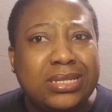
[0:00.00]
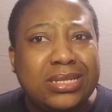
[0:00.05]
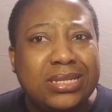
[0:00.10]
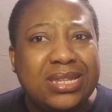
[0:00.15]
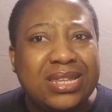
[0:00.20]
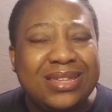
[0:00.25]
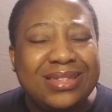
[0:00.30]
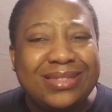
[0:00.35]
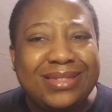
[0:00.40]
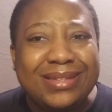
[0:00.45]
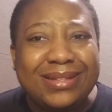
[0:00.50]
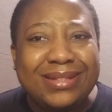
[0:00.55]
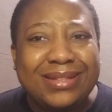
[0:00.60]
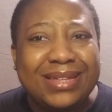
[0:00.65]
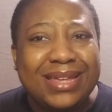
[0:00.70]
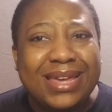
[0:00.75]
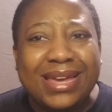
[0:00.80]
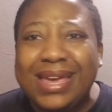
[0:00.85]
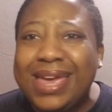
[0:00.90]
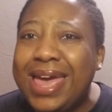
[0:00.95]

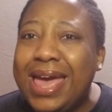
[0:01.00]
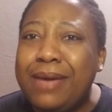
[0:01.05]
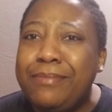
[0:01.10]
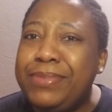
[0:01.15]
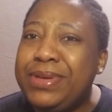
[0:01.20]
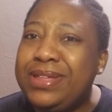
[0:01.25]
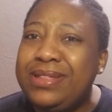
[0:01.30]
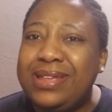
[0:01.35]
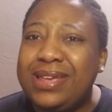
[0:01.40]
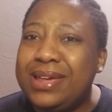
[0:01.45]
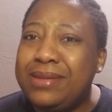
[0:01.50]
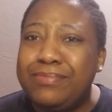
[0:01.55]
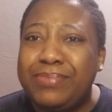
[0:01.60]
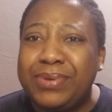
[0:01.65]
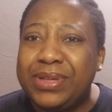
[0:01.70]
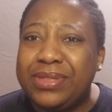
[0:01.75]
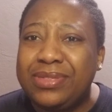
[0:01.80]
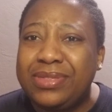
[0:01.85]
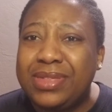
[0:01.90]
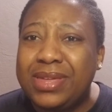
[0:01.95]
it can't be
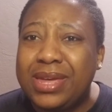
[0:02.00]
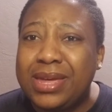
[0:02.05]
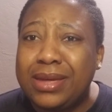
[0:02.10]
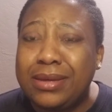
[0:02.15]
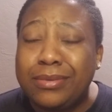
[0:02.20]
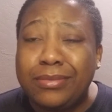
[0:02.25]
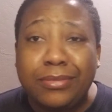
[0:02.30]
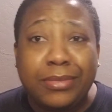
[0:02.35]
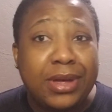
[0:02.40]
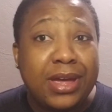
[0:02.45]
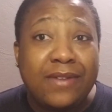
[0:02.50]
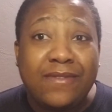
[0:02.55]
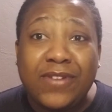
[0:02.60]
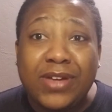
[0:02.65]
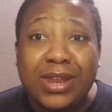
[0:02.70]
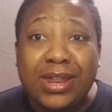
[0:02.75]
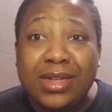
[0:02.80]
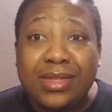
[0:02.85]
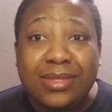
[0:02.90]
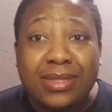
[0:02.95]
10%. If it
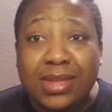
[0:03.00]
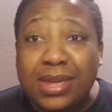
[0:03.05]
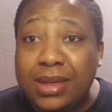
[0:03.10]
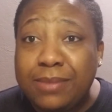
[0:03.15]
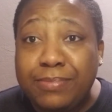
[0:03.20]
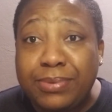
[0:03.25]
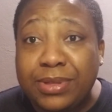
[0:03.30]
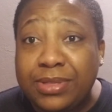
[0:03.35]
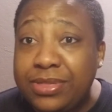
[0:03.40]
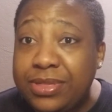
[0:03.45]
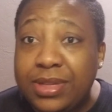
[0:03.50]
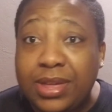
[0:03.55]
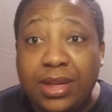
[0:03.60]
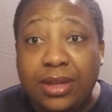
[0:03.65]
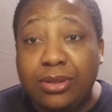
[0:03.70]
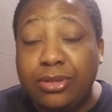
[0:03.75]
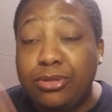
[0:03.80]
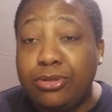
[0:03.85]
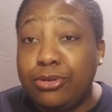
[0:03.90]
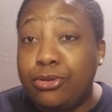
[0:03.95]
is
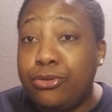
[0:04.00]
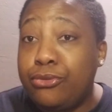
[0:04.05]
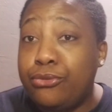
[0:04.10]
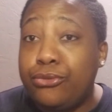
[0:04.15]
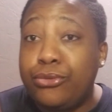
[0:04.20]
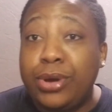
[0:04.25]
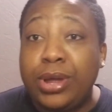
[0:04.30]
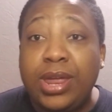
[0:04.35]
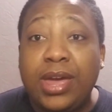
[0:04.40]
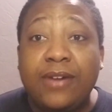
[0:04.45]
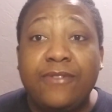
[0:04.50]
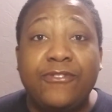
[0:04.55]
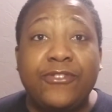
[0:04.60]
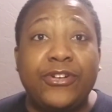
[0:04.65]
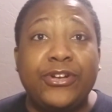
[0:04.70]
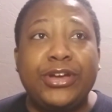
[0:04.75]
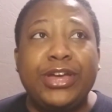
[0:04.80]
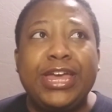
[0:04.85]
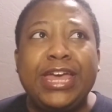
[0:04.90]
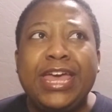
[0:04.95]
10%, so
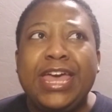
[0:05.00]
whatever.